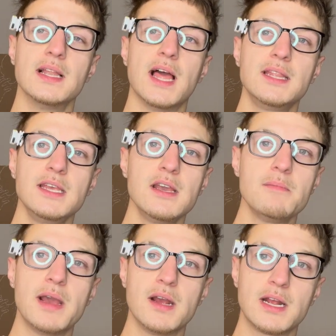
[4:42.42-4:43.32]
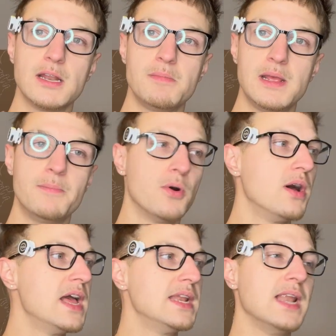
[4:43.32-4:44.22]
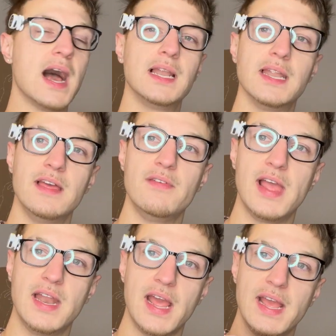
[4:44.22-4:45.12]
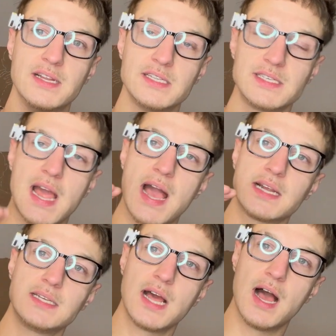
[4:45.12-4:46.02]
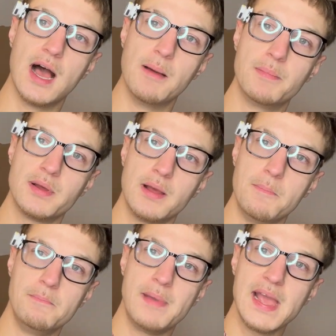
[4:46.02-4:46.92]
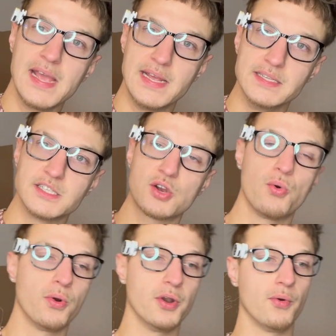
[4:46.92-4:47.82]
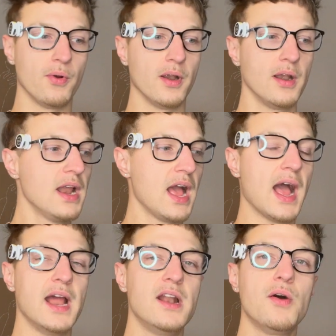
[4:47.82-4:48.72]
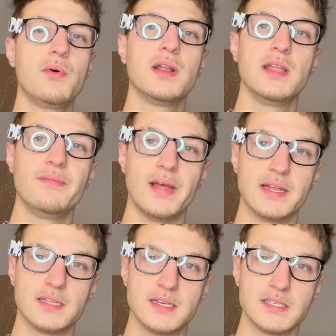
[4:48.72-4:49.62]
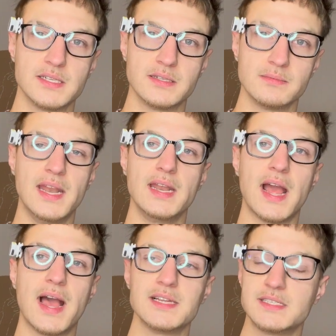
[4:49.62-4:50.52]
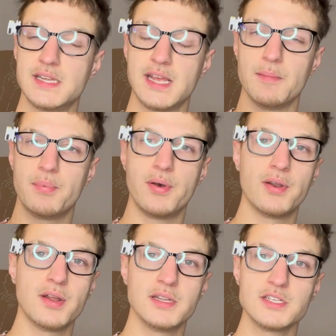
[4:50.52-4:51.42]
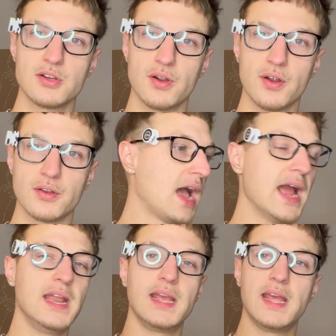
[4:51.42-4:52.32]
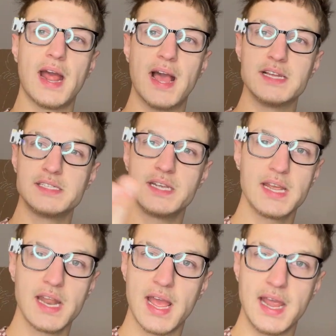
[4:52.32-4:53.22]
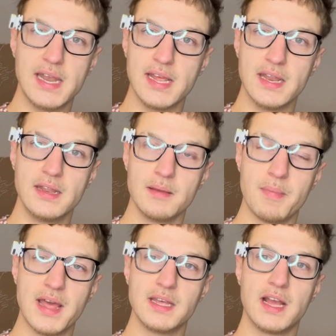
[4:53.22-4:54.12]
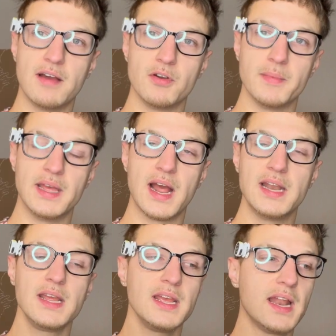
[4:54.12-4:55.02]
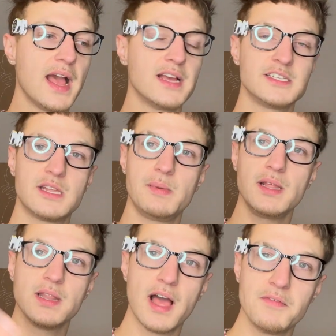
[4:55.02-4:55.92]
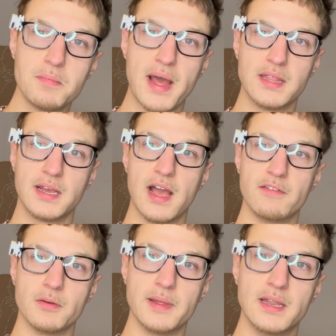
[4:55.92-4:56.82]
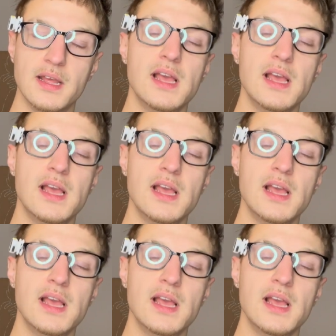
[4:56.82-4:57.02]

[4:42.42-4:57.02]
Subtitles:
Let the American people not live in a stacked up maze corridor. I don't want to live like this. I didn't ask to get put on this earth. I didn't get asked to get hated by the government. I didn't get asked to be loved by the government.